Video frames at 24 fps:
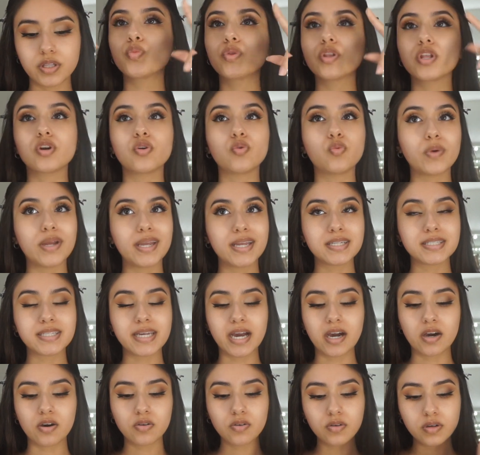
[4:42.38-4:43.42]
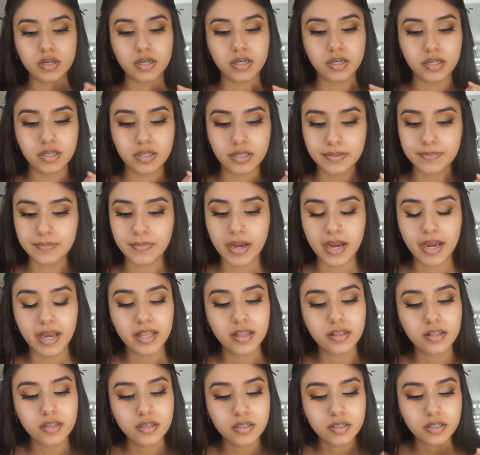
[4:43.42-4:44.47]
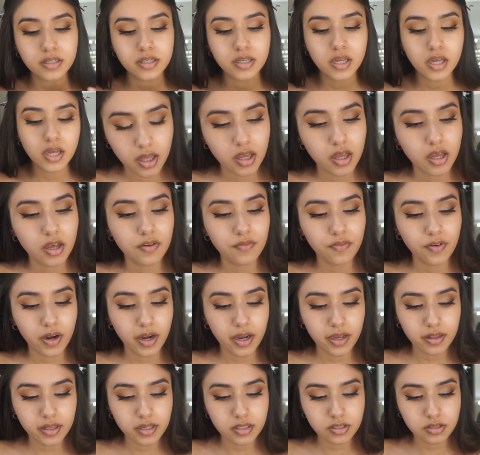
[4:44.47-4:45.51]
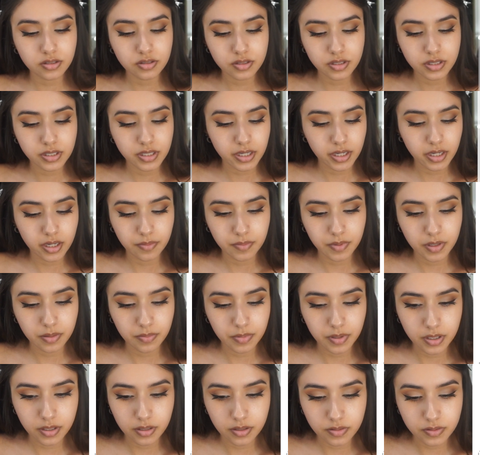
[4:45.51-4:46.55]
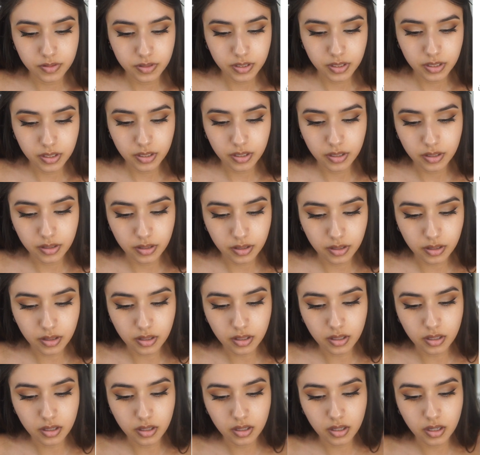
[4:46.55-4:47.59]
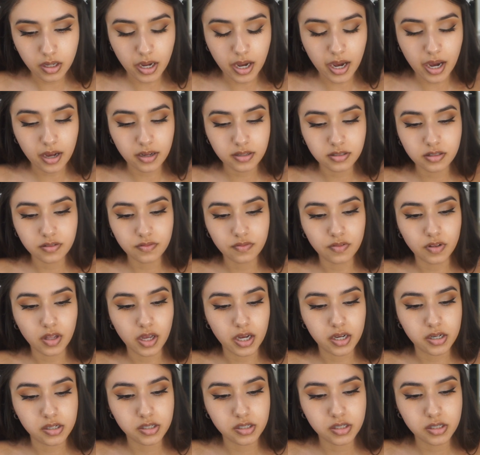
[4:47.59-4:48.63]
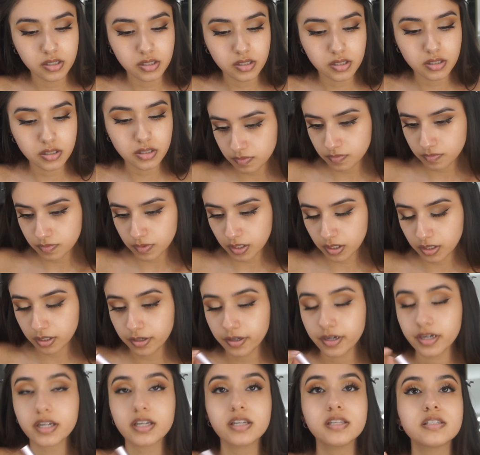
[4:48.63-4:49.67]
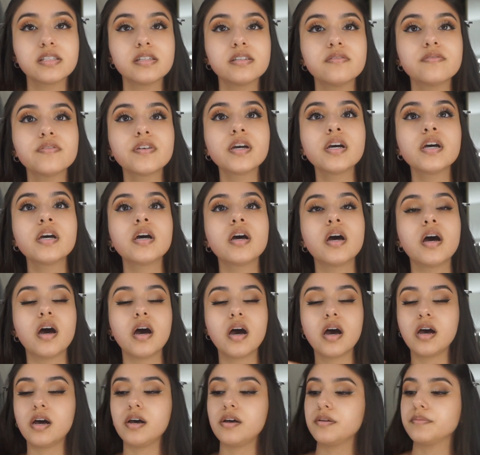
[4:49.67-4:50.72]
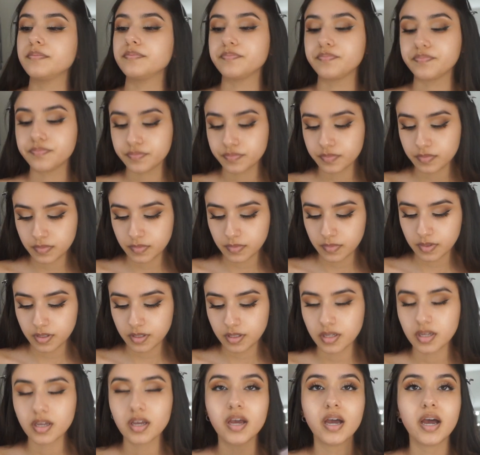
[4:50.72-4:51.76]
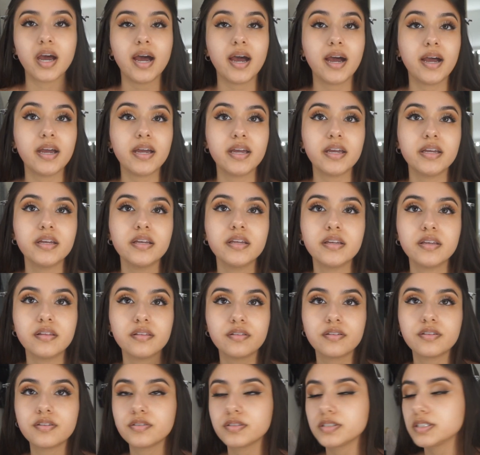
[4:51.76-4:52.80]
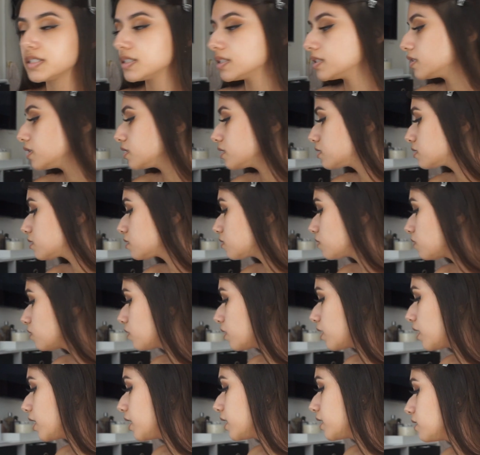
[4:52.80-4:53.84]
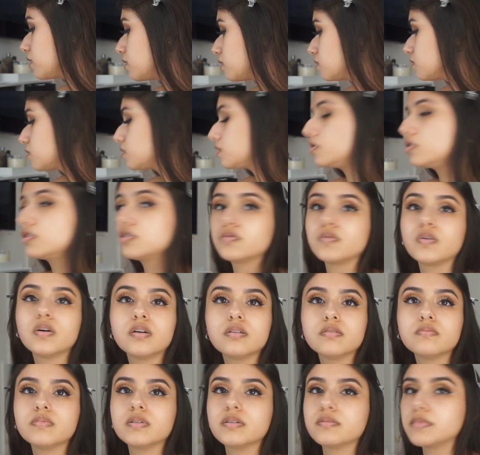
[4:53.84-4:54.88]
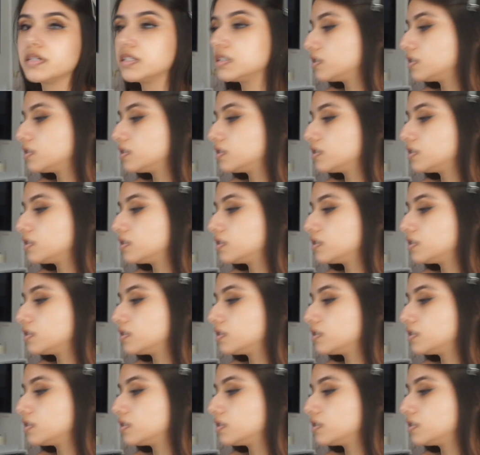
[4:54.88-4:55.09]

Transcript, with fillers: little winged out um, eye look. For eyelash glue today, I'm gonna be using the House of Lashes, the clear adhesive. Um, I either use this or I use a duo, but my